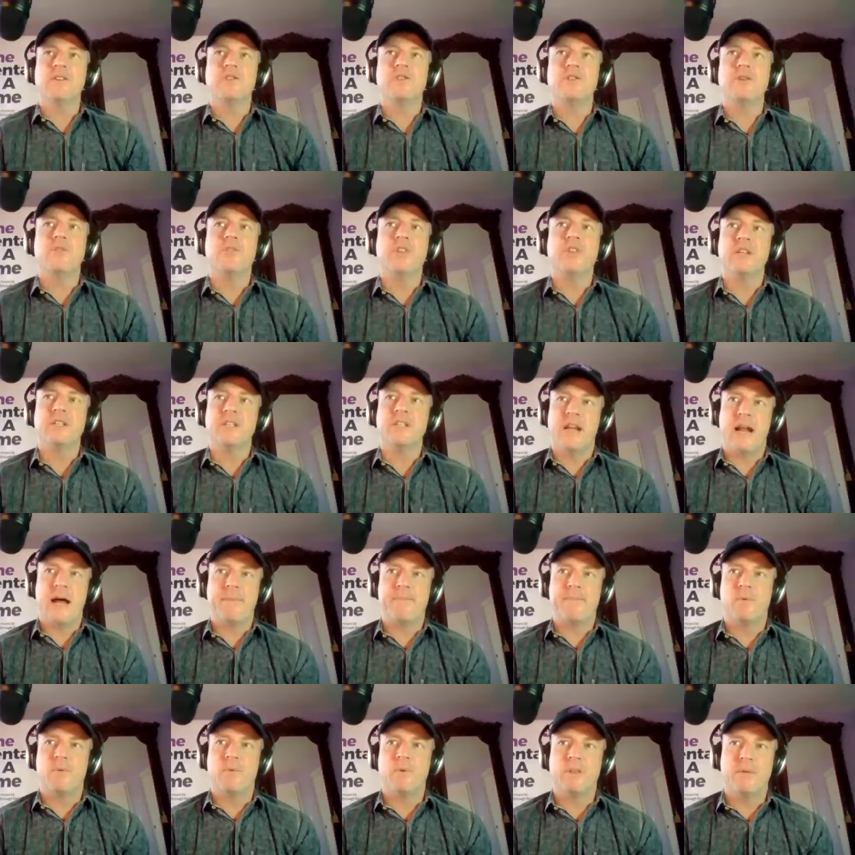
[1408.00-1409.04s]
there's two things that
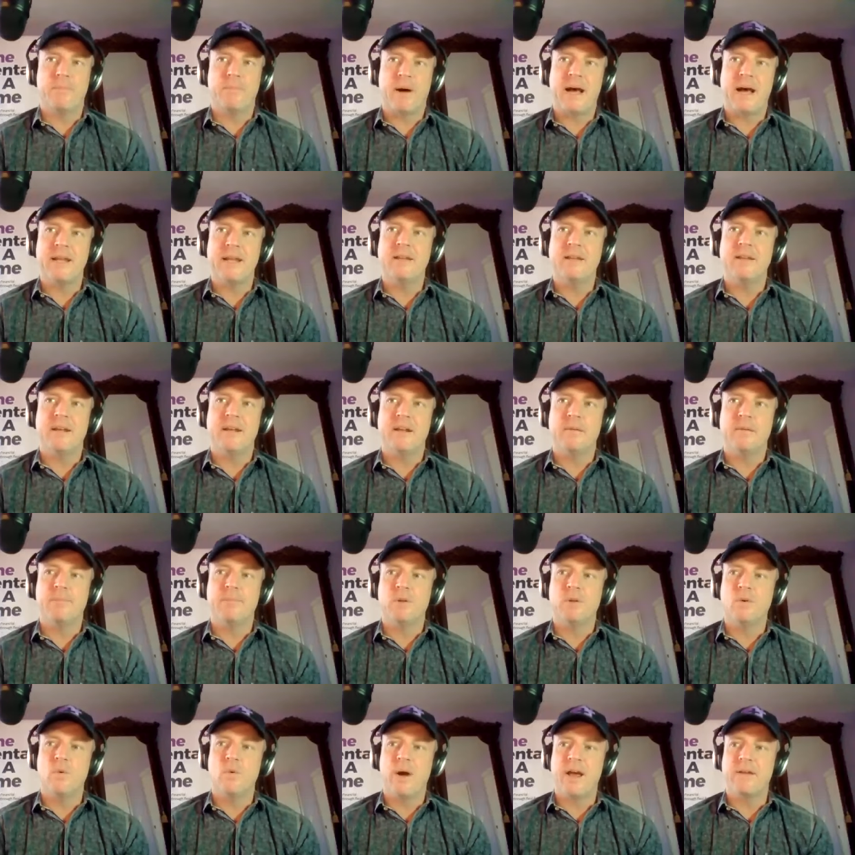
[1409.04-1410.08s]
happen with a biden in a
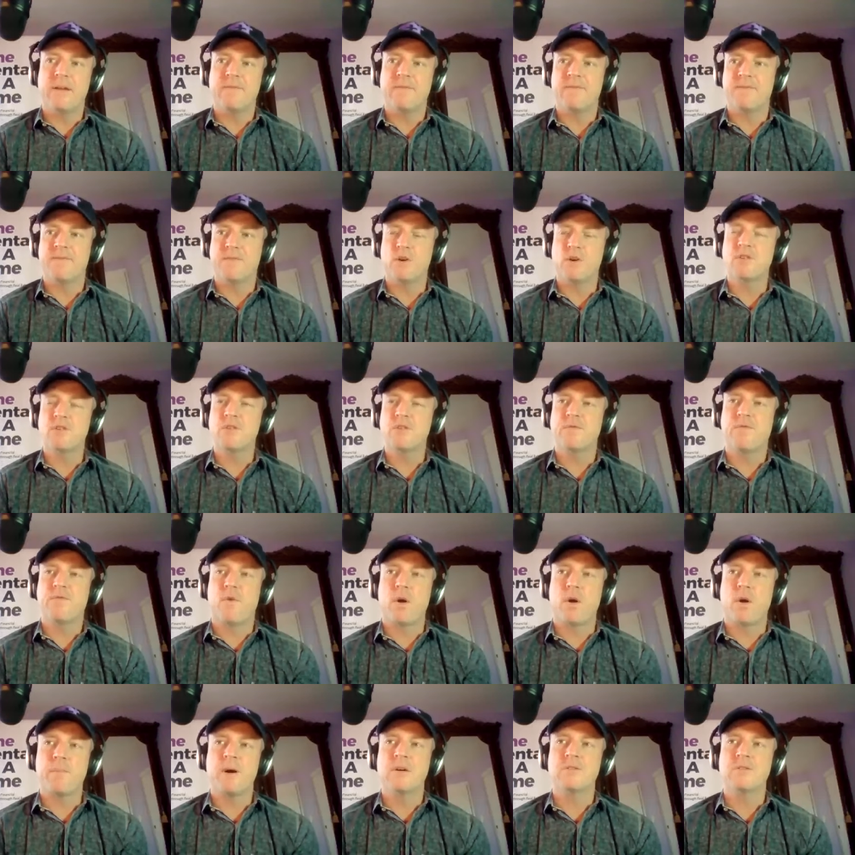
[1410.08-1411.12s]
blue wave first and
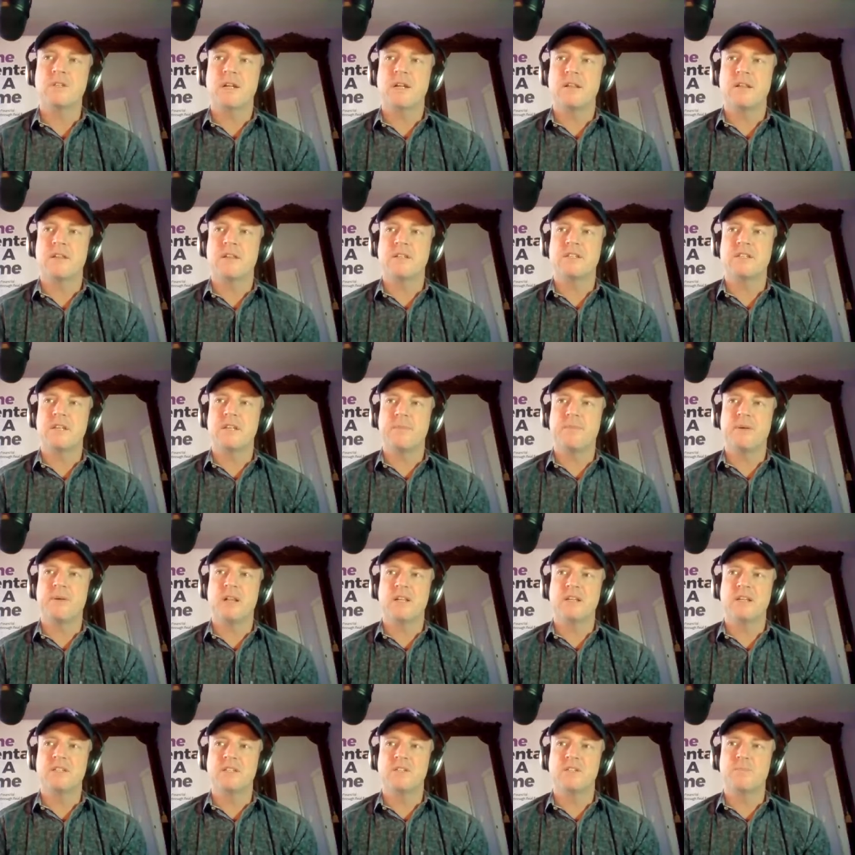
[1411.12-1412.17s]
foremost the
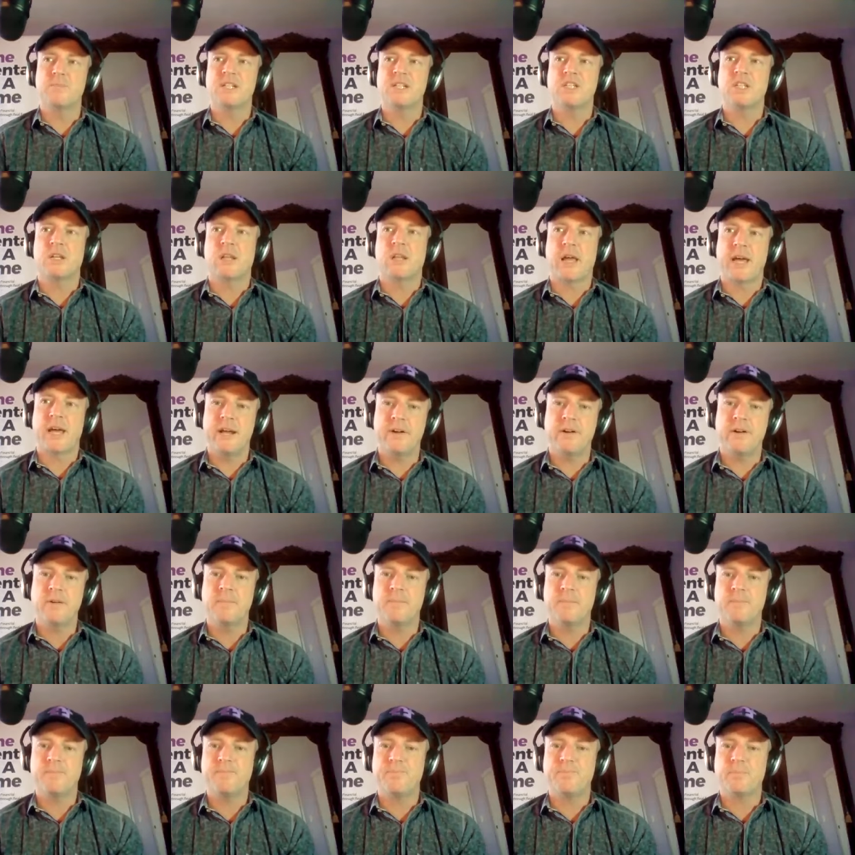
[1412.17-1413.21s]
stimulus is much
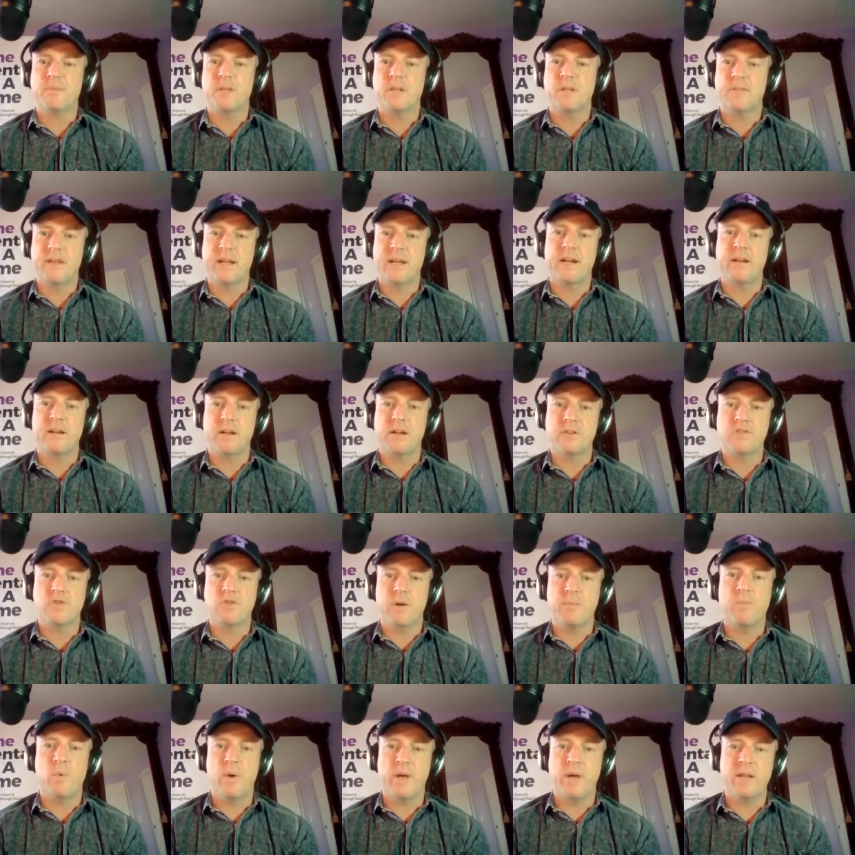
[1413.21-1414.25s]
later than in a
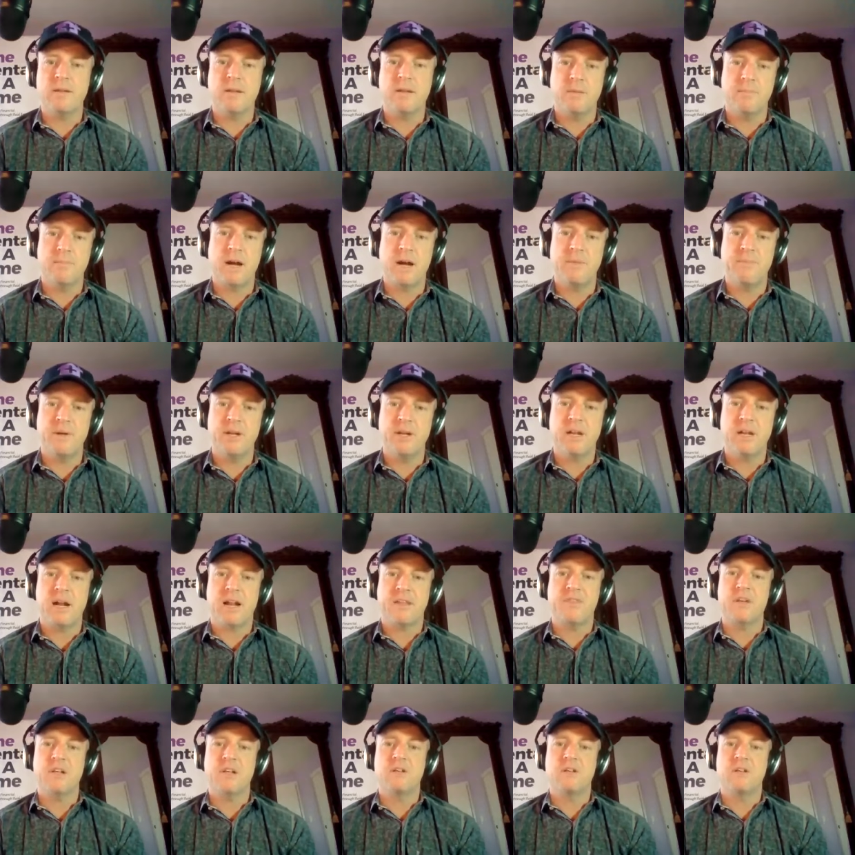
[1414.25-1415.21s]
trump win in my opinion i mm-hmm.